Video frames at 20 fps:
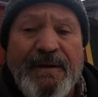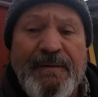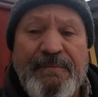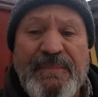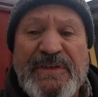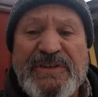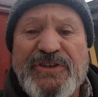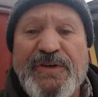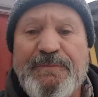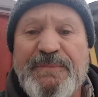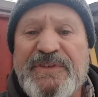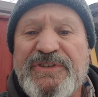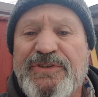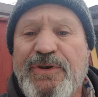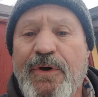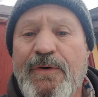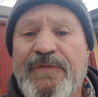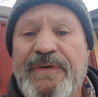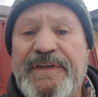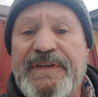Mr.
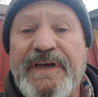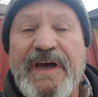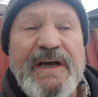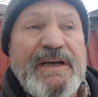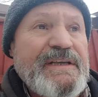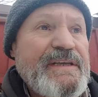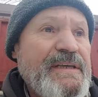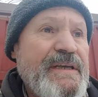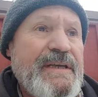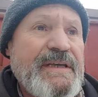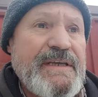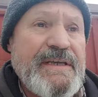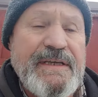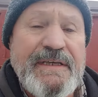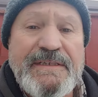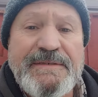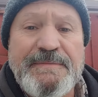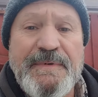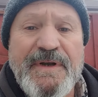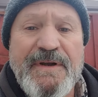Muscovy Duck.
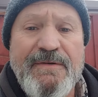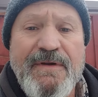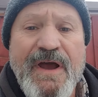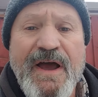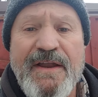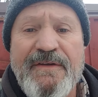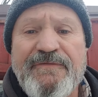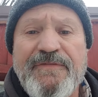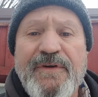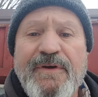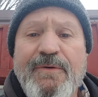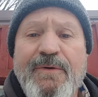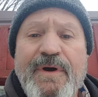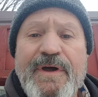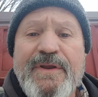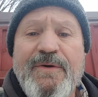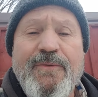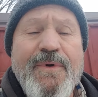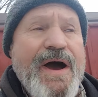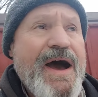He's been around for
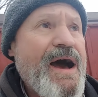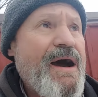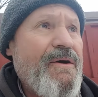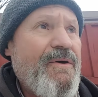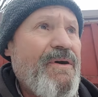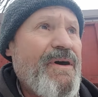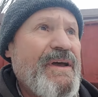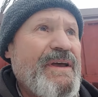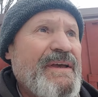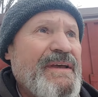quite a while.